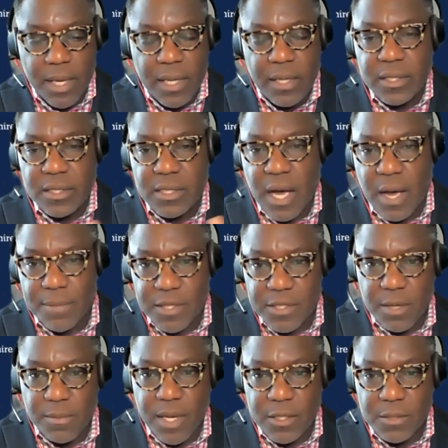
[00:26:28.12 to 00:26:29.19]
in this
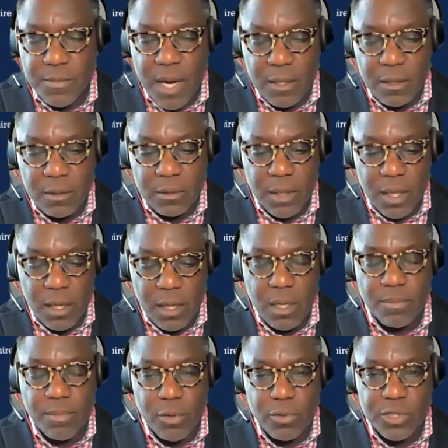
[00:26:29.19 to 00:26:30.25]
competency-based model
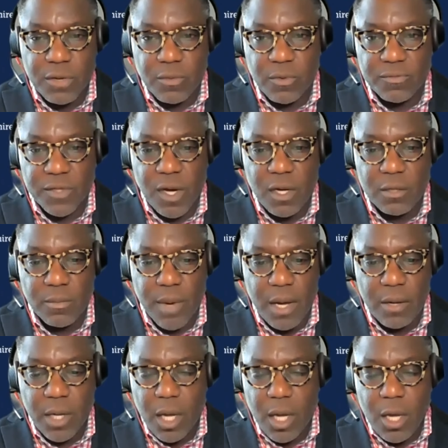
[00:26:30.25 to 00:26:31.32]
approach that we've talked
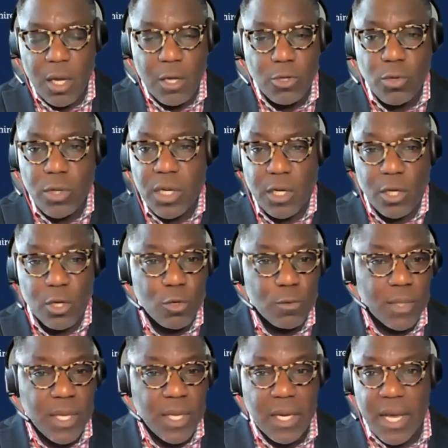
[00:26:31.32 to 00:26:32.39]
about, you can
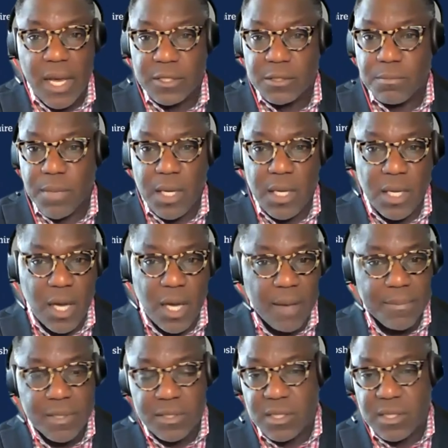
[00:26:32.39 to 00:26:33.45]
accumulate as many
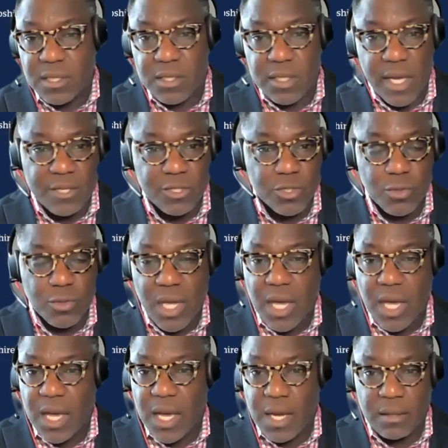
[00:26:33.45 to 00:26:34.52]
competencies as you
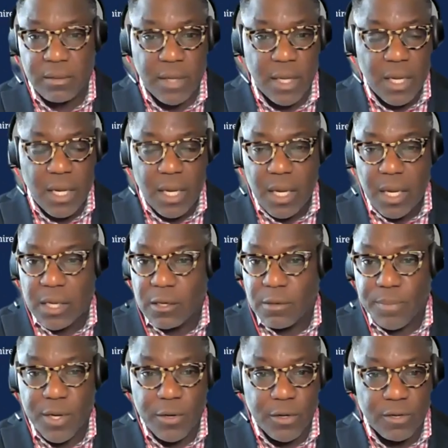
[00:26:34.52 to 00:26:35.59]
can in a
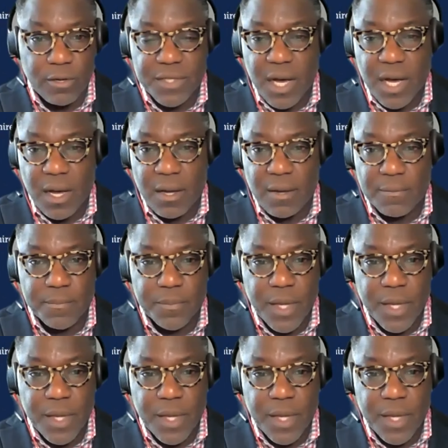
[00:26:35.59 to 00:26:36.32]
period of time.